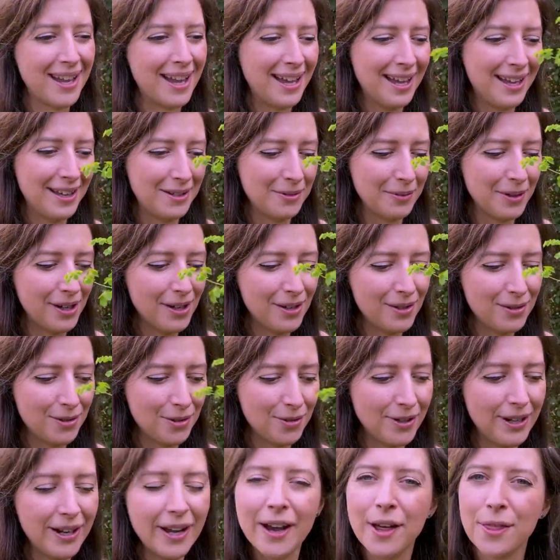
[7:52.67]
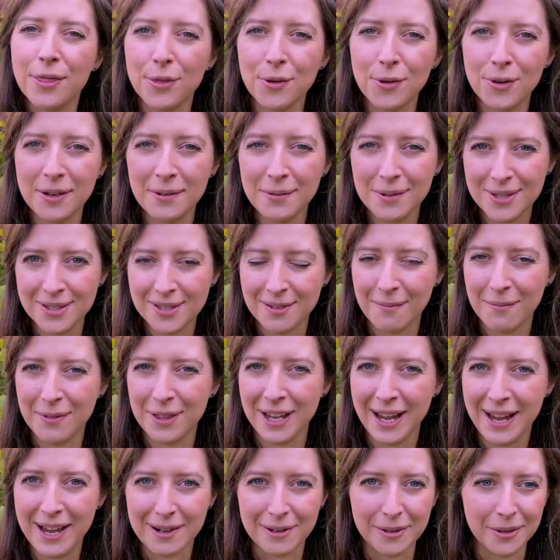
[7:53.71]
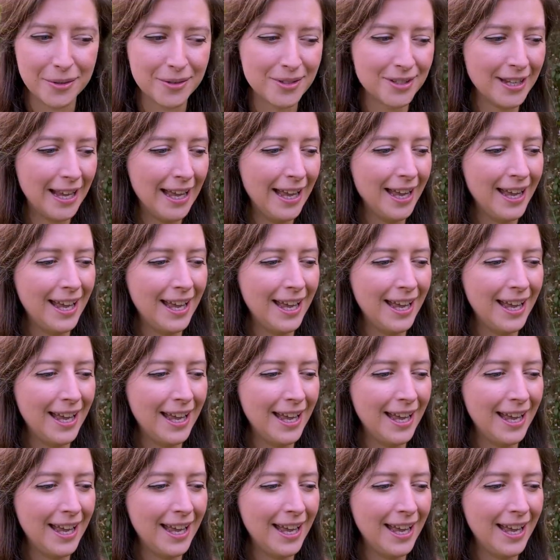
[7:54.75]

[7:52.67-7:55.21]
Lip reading: and when I saw it I thought it was something else.